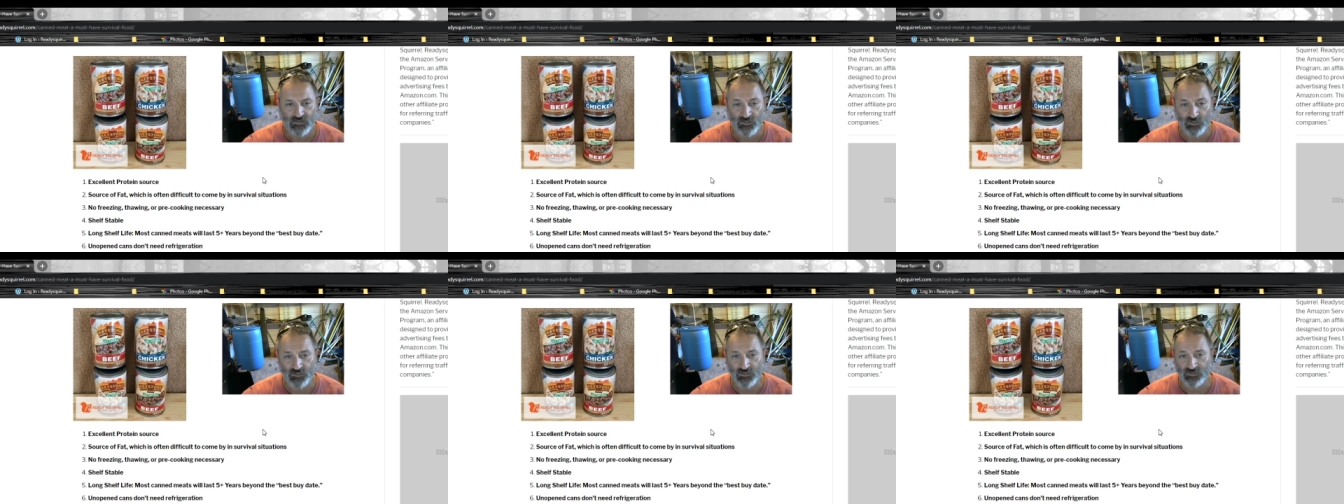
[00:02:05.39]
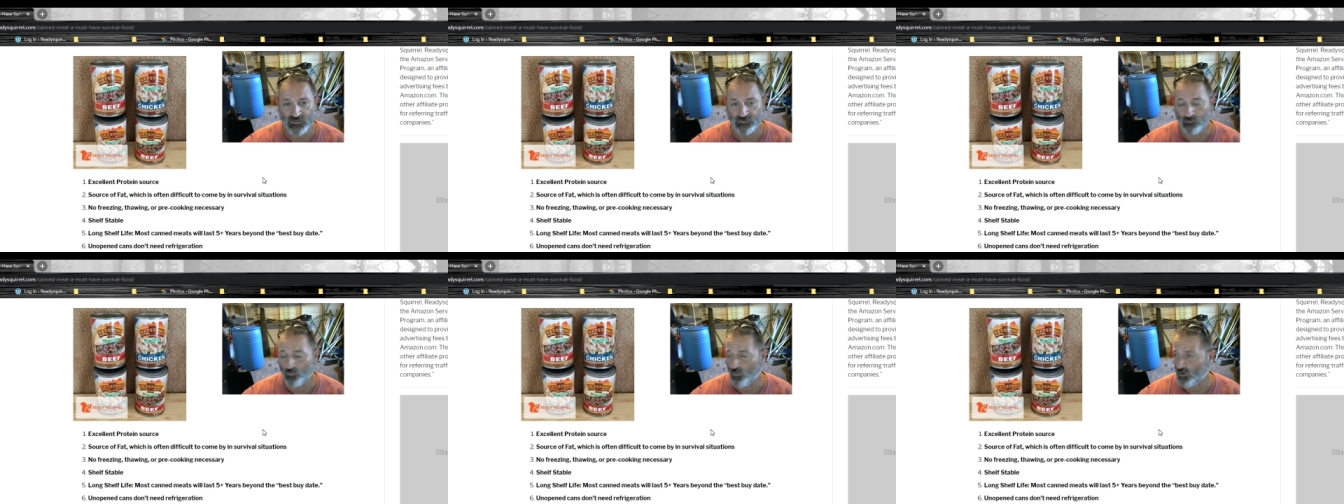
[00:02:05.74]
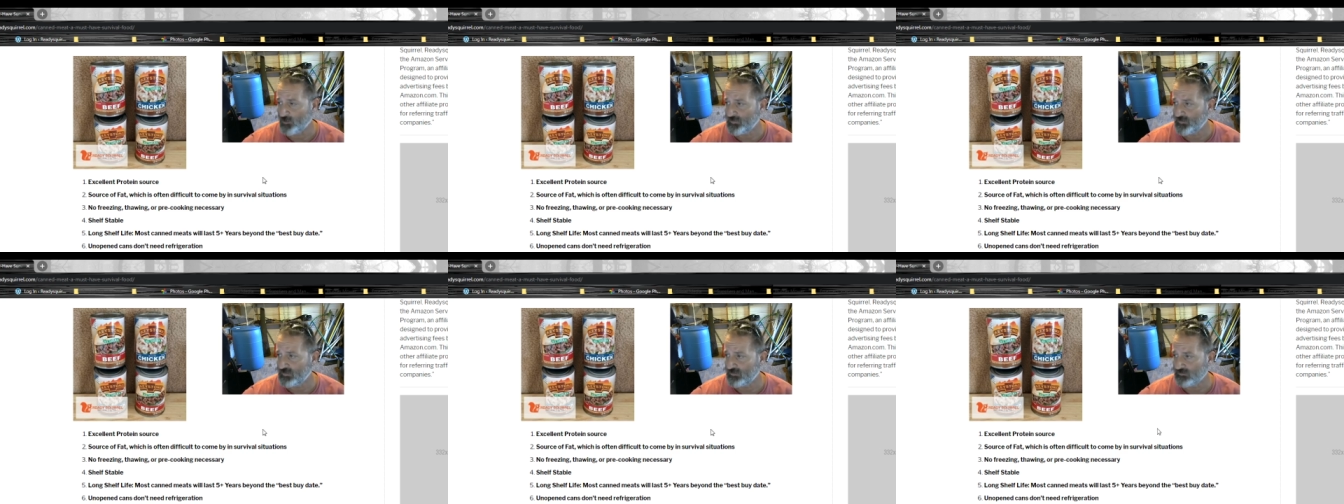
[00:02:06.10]
You can
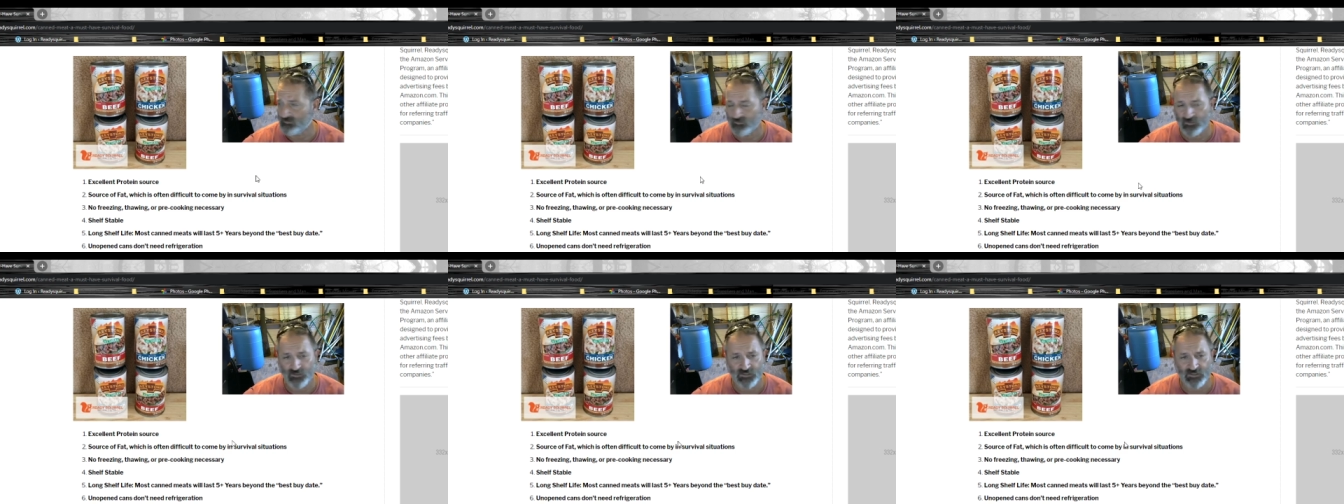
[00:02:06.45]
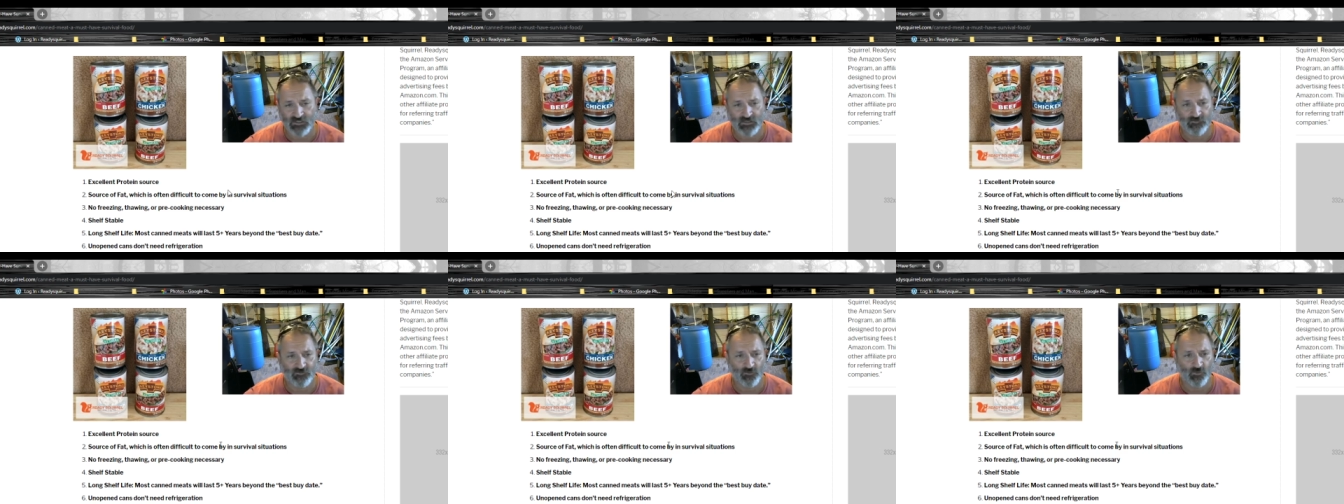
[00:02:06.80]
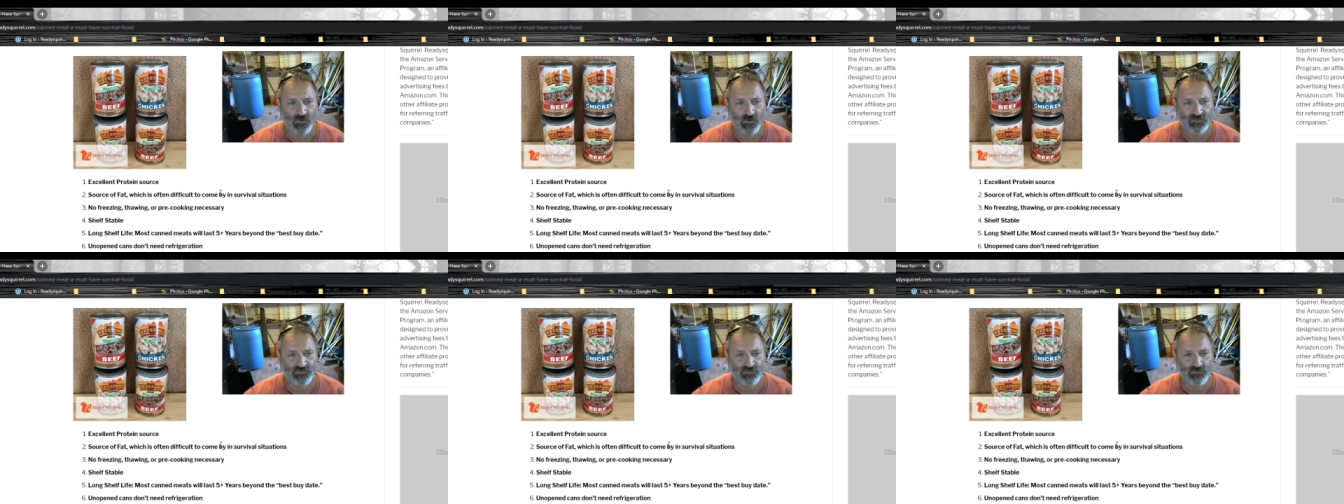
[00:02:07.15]
warm it, cook it if you
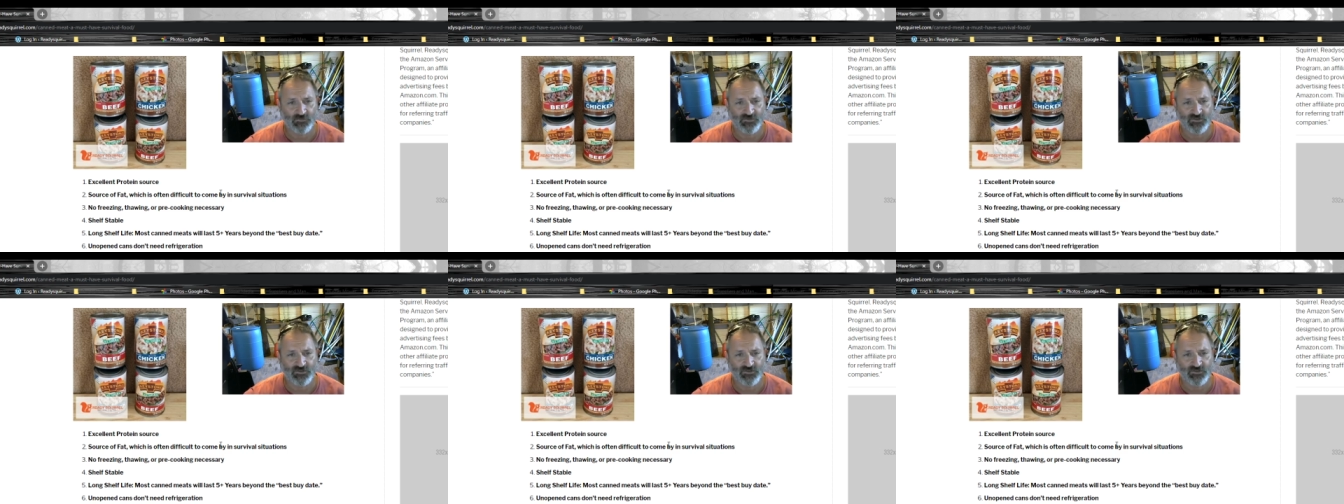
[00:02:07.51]
want to,